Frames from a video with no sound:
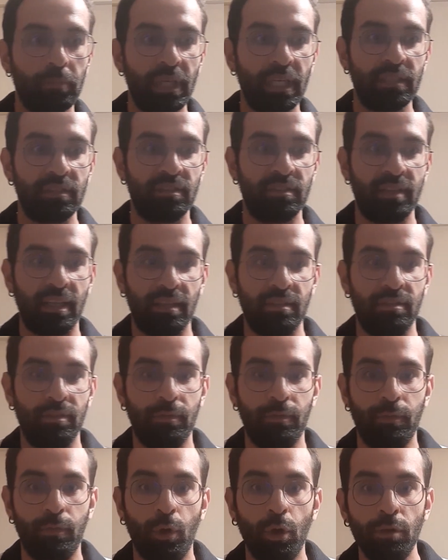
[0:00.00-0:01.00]
means that the
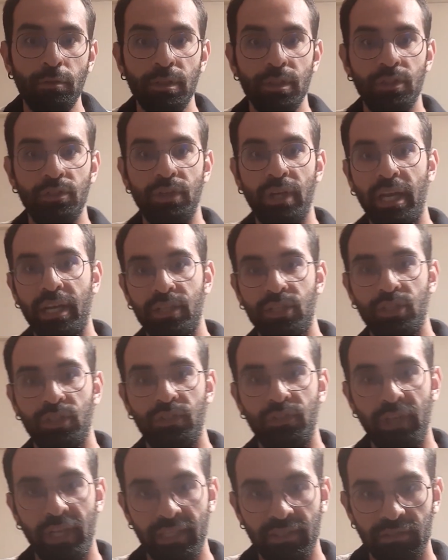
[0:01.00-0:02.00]
forward
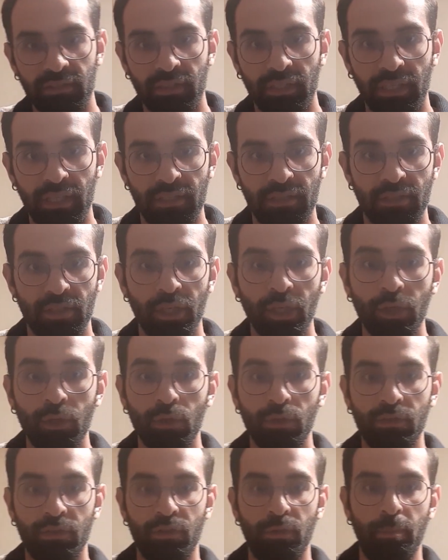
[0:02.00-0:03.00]
reaction rate is
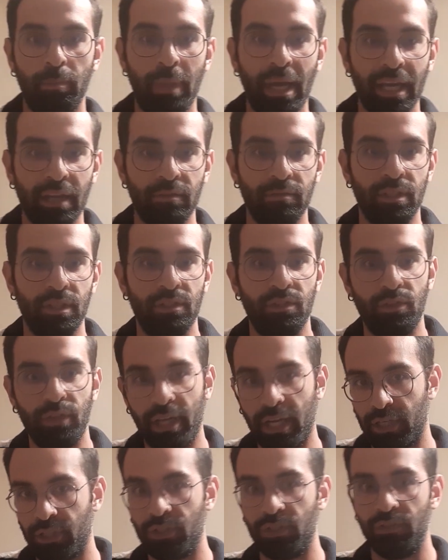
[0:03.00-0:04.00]
equal to the backwards
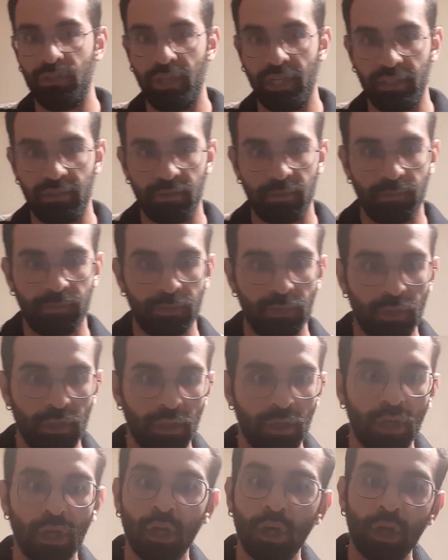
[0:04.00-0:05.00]
reaction rate.
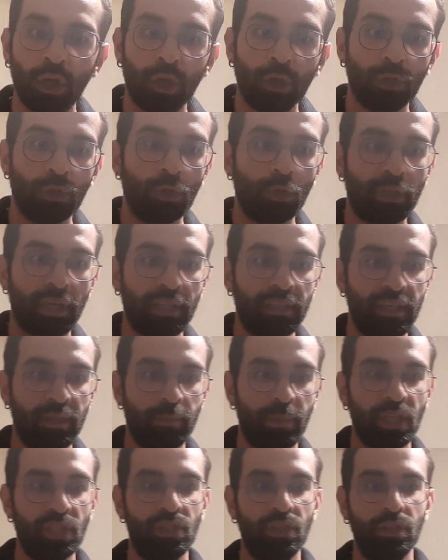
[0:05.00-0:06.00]
You can
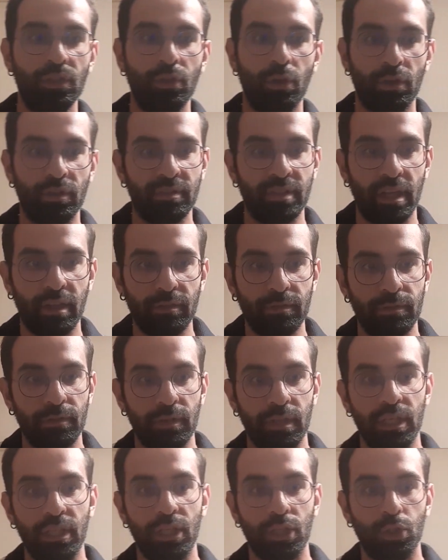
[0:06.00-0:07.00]
imagine yourself
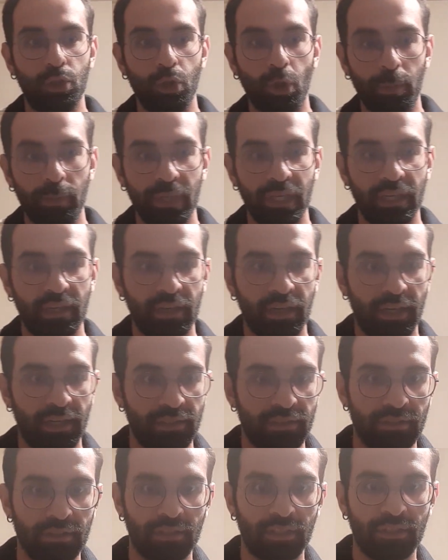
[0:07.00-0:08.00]
in a shopping
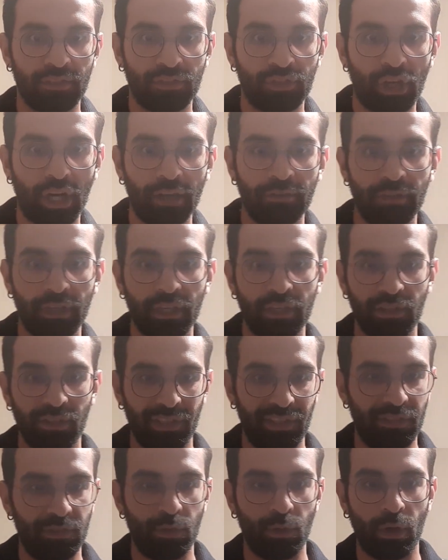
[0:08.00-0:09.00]
cart driving
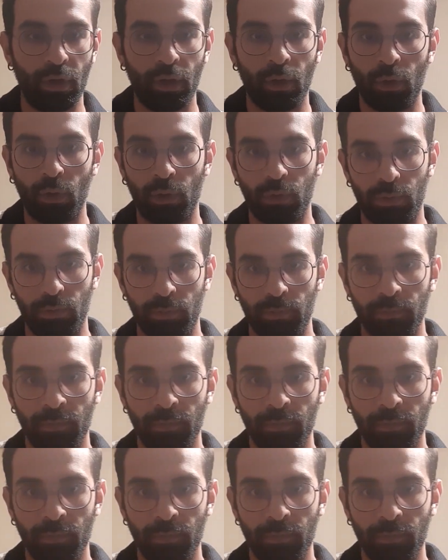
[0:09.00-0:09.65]
into a hole.